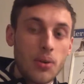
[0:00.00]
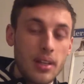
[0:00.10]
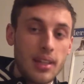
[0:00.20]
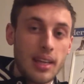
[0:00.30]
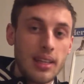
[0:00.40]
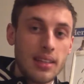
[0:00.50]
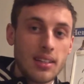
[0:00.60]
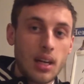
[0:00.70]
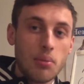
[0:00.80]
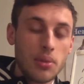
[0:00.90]
in that year's
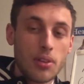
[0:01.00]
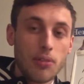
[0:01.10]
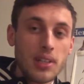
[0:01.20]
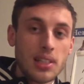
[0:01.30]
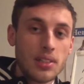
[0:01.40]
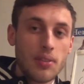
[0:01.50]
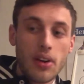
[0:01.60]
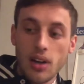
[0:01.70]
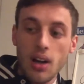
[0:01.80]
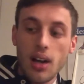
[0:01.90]
time, well, the risk is
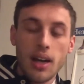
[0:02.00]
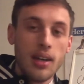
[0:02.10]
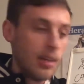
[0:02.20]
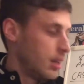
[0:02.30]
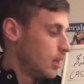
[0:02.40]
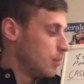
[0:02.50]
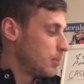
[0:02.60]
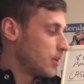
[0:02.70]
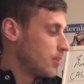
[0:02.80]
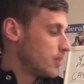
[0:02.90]
very high,
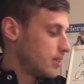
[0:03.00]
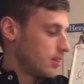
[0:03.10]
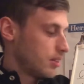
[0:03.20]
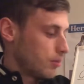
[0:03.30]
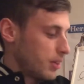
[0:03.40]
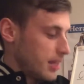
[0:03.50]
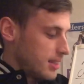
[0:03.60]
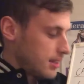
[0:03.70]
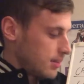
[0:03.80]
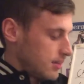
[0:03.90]
because the
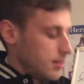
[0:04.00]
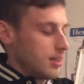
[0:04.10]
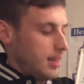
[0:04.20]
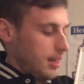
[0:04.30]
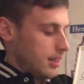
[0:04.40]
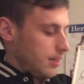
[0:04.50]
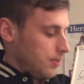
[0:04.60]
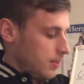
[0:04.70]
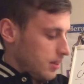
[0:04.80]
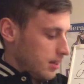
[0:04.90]
risk, the
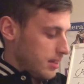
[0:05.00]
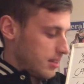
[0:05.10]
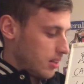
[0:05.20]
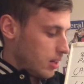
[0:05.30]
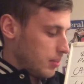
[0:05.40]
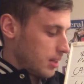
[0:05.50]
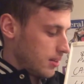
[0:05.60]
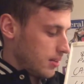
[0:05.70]
negative, is timing.